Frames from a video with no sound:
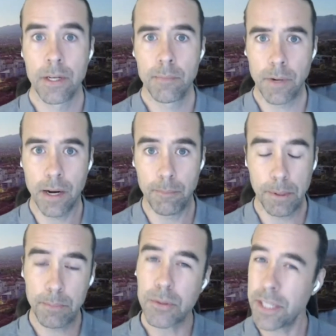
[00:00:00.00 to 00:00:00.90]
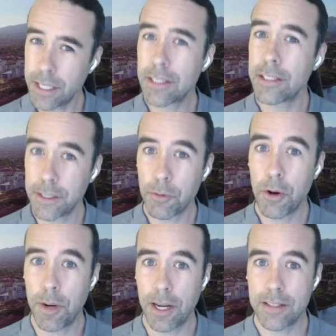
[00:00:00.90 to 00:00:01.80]
but particularly
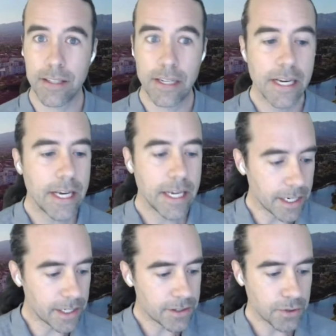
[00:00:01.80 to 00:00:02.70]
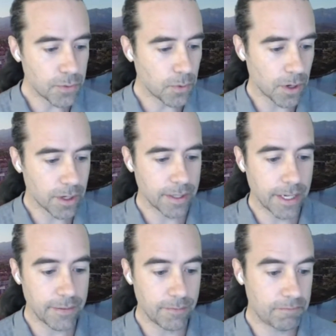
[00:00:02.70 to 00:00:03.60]
robots, into work
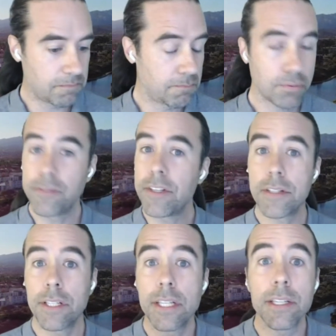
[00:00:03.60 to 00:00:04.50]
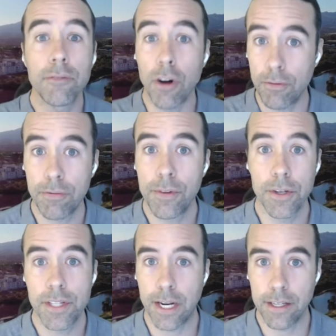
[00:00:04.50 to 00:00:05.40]
that previously didn't involve
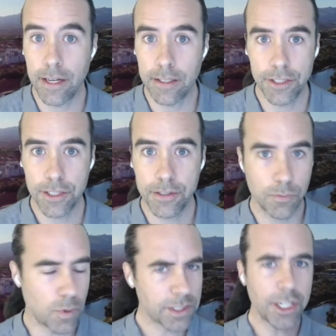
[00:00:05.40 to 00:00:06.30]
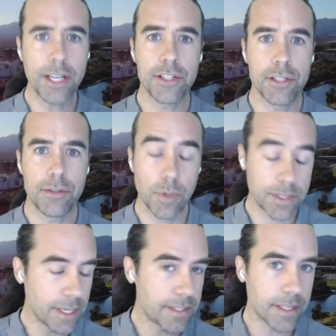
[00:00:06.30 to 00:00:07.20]
those technologies. What changes? What
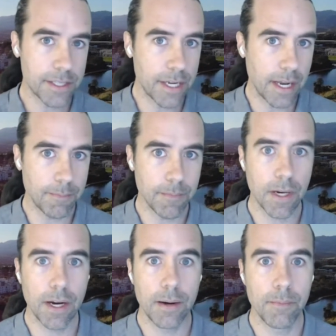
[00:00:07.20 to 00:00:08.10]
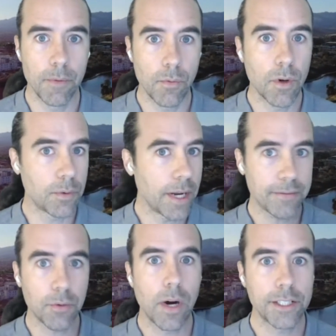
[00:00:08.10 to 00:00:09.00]
stays the same? What do we
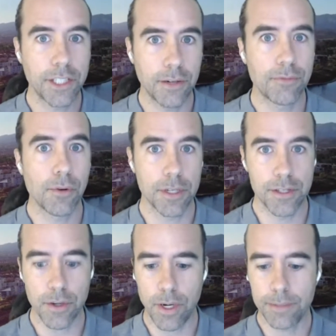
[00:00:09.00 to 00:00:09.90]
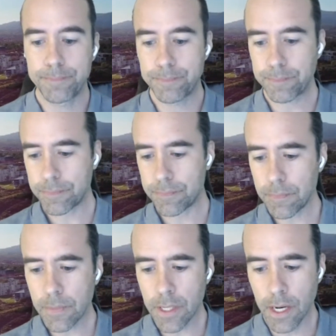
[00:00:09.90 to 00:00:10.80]
have to watch out for, and so
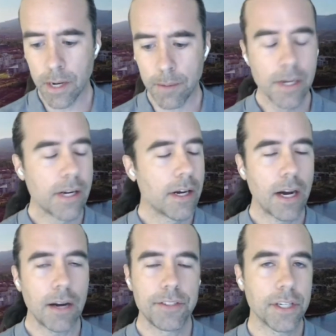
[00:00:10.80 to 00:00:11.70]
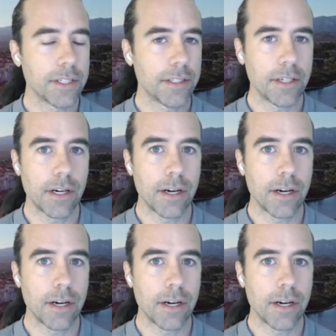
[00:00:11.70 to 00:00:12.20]
on? I've done